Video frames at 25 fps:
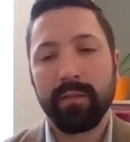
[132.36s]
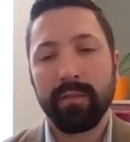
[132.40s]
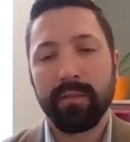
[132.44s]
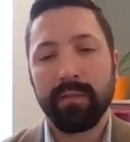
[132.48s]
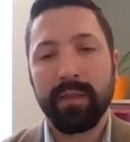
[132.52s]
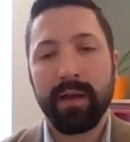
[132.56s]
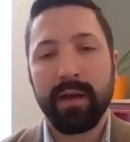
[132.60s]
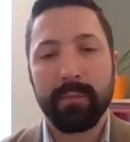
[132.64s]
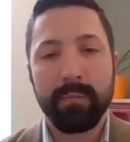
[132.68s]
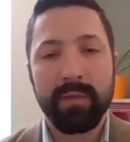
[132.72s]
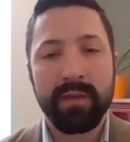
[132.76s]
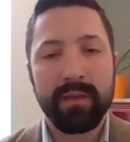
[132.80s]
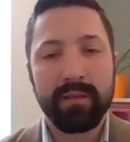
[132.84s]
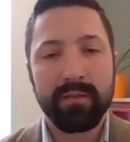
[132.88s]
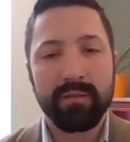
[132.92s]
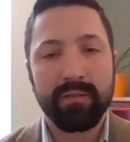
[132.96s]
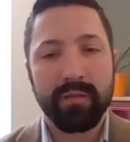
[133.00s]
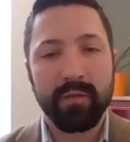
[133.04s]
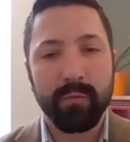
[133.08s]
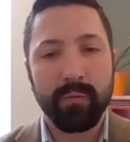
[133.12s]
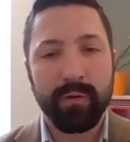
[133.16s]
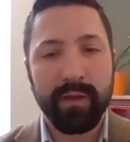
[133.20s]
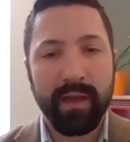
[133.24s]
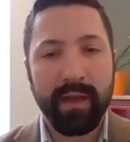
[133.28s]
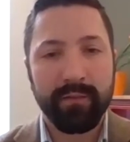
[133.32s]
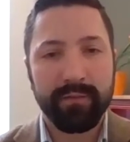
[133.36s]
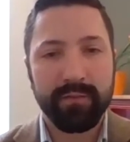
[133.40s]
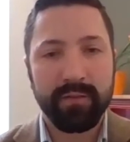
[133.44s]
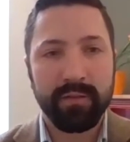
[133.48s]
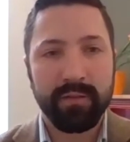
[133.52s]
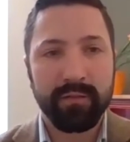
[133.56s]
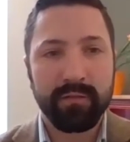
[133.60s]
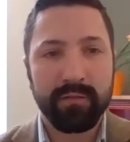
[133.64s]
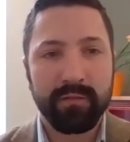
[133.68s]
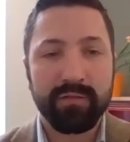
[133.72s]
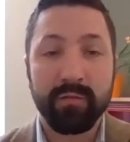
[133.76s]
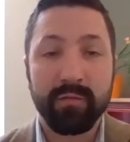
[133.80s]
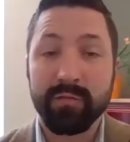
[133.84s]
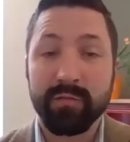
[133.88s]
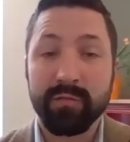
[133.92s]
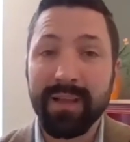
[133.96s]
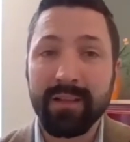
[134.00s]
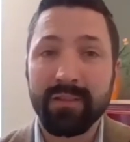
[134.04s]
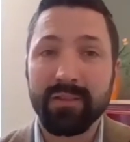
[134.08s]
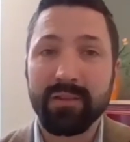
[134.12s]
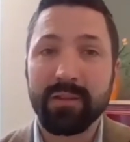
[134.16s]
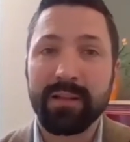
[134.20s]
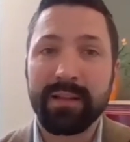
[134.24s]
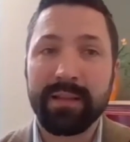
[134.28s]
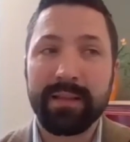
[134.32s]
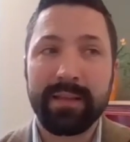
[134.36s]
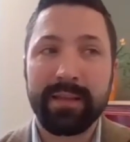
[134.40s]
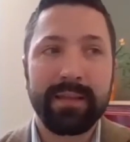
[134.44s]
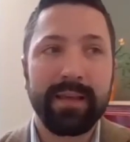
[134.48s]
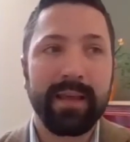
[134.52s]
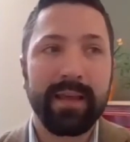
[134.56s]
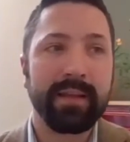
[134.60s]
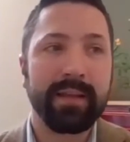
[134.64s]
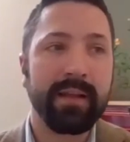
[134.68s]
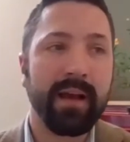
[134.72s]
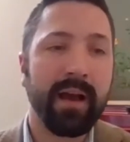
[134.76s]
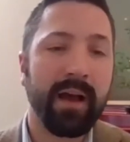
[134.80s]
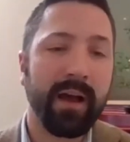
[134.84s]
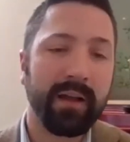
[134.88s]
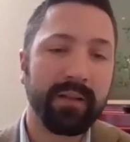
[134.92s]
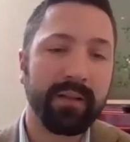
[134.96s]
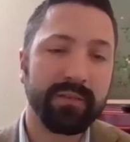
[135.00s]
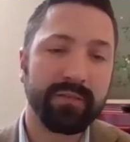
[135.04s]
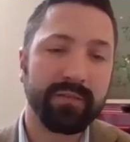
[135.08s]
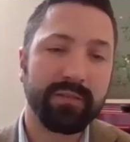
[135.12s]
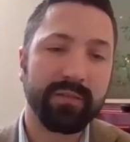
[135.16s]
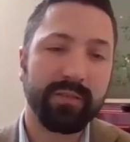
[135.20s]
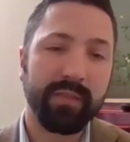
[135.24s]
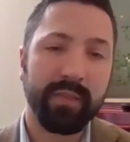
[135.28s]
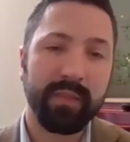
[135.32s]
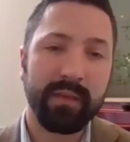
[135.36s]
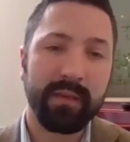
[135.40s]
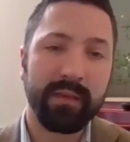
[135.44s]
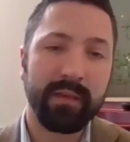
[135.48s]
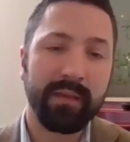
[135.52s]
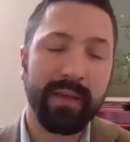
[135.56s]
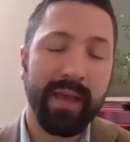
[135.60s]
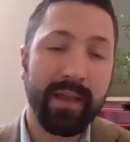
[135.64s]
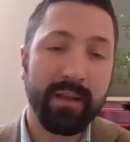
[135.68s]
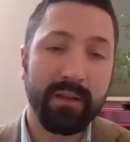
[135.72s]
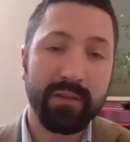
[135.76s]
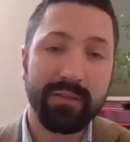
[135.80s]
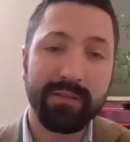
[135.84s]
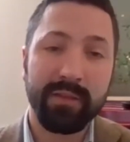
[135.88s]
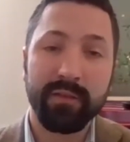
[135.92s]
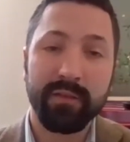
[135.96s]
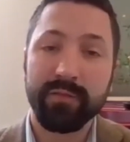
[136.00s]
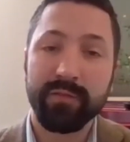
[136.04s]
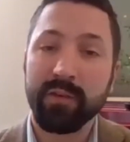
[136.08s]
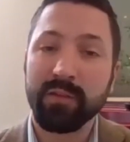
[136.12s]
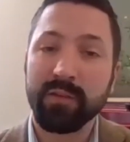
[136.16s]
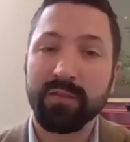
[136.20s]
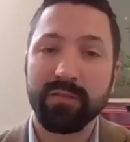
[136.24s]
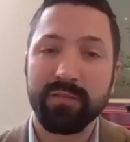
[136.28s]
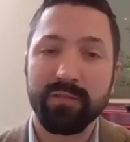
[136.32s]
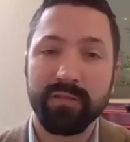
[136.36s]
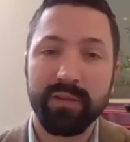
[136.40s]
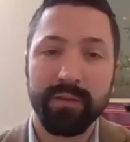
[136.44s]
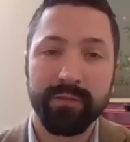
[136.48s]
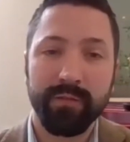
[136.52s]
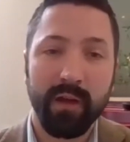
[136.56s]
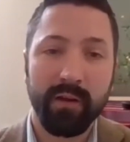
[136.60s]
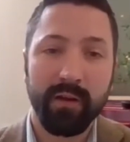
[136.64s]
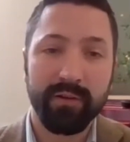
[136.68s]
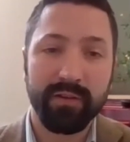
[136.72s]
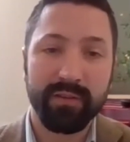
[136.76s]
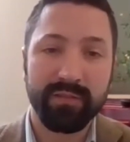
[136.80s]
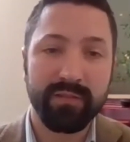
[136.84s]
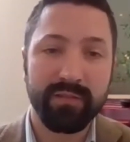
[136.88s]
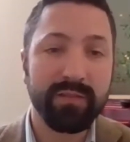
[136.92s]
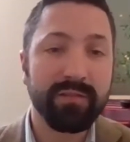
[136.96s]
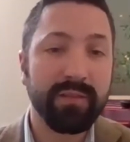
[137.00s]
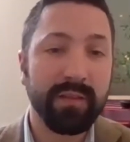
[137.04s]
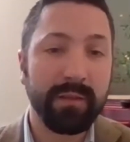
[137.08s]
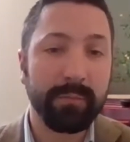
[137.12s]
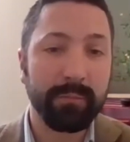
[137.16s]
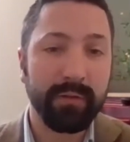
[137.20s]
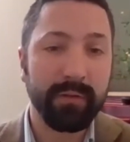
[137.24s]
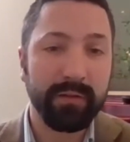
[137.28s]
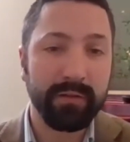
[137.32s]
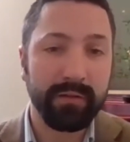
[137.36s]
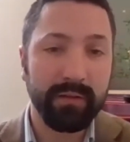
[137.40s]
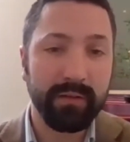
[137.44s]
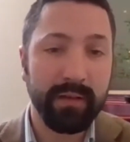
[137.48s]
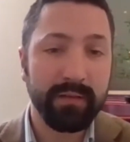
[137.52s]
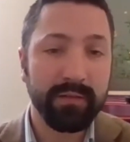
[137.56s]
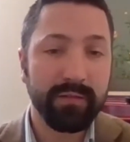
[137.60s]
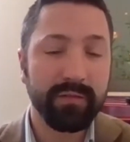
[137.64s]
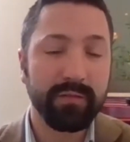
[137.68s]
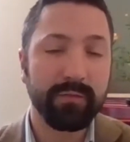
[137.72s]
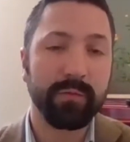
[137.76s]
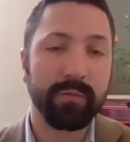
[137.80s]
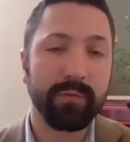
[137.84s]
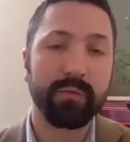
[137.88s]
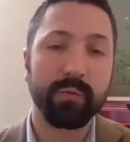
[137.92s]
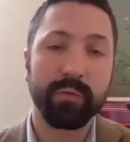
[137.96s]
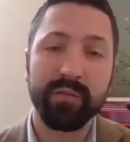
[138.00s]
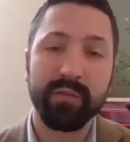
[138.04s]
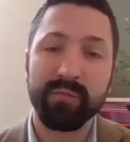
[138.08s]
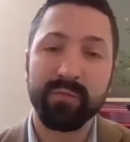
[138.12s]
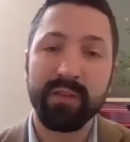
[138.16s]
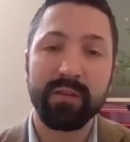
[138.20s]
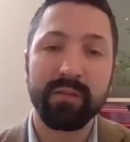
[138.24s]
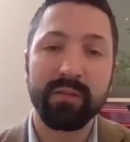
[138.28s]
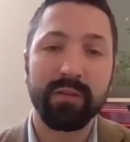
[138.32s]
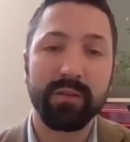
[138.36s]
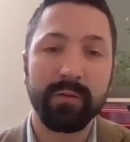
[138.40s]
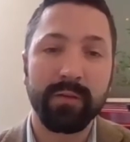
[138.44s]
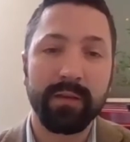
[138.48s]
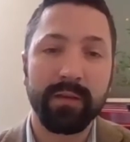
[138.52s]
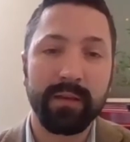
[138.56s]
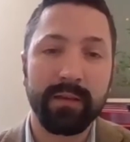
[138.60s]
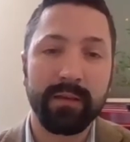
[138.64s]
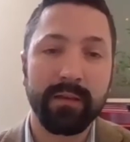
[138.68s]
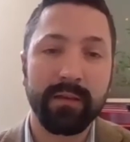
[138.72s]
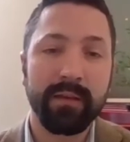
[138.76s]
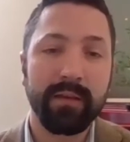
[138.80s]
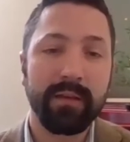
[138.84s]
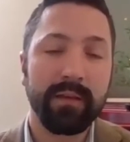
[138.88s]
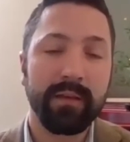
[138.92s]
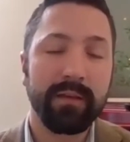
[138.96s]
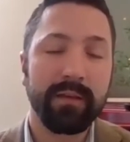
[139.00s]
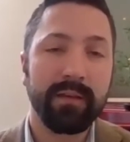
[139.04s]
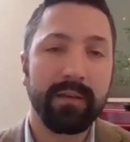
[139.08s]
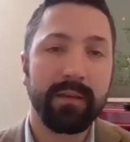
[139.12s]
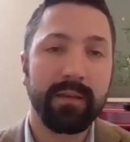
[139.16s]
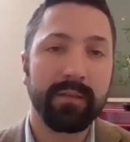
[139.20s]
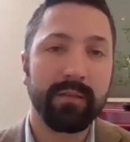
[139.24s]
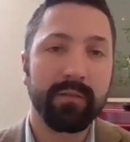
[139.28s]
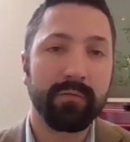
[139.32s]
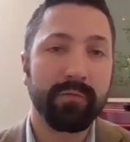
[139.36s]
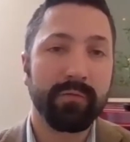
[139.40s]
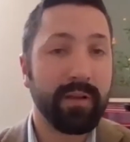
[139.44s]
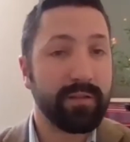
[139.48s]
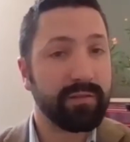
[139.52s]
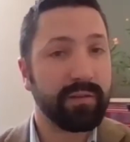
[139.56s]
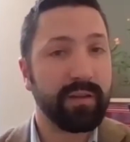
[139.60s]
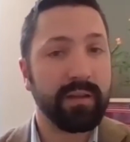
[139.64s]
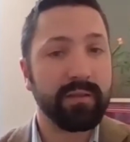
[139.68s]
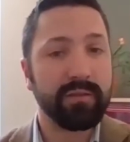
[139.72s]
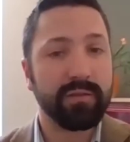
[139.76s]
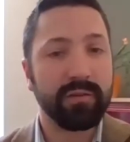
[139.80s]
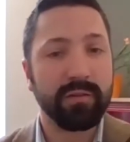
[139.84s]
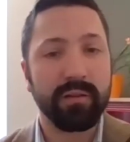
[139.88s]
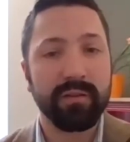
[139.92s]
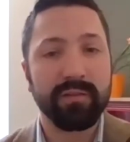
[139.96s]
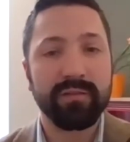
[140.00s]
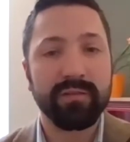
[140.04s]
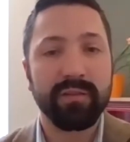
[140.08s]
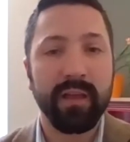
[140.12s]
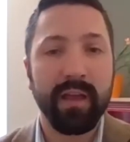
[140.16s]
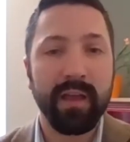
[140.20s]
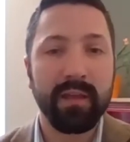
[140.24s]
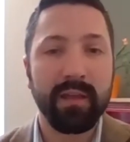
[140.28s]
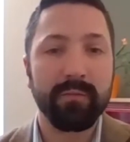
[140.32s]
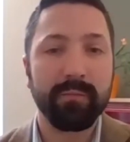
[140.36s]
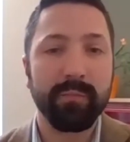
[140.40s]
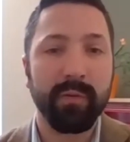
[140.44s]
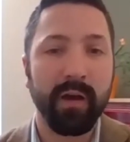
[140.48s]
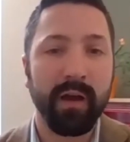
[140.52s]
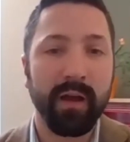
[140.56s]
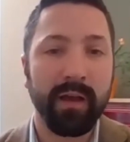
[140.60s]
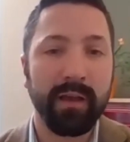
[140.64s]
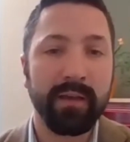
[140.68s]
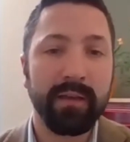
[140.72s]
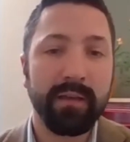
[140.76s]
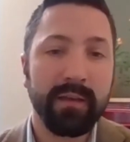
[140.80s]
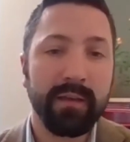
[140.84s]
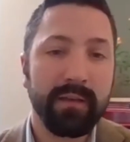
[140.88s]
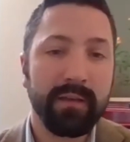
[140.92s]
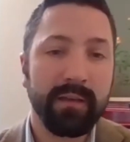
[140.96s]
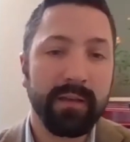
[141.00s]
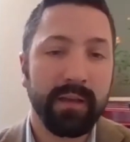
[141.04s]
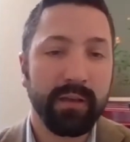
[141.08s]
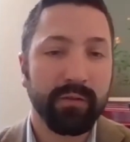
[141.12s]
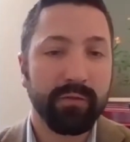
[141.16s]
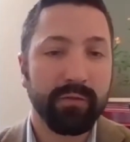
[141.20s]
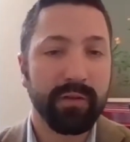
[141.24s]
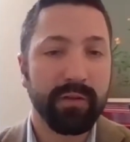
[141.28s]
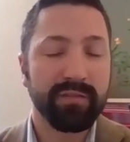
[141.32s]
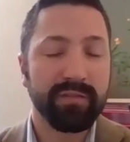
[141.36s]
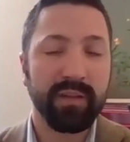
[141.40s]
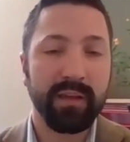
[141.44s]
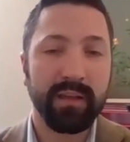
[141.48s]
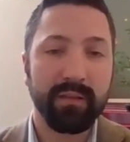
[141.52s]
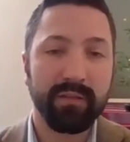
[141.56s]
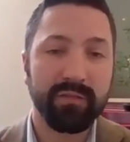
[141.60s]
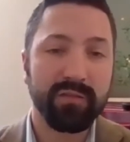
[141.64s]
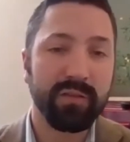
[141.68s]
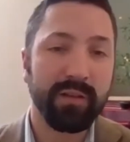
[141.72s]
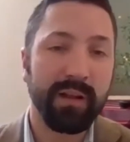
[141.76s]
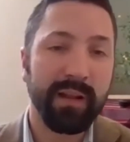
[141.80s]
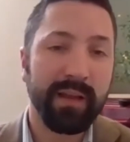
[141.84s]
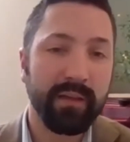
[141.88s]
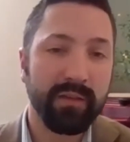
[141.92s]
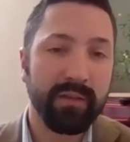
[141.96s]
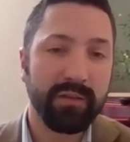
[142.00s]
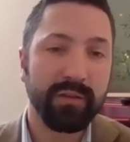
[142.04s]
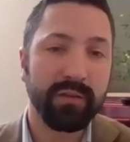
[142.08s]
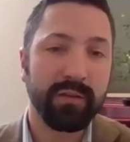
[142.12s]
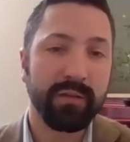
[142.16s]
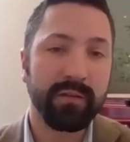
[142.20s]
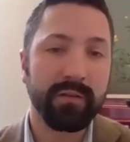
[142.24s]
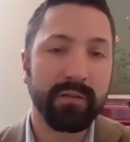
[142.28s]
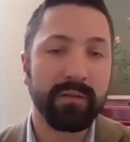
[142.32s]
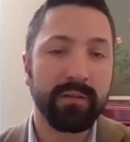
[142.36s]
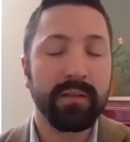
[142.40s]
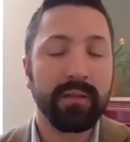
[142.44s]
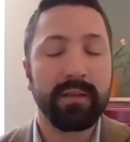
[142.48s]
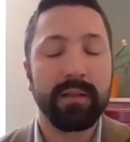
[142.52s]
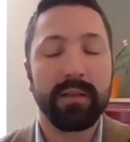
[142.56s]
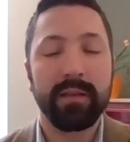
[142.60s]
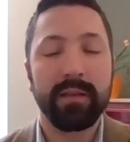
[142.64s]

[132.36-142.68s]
that means that we have to substantially enhance the energy efficiency of our existing buildings, which we've been doing in the residential estate by increasing insulation,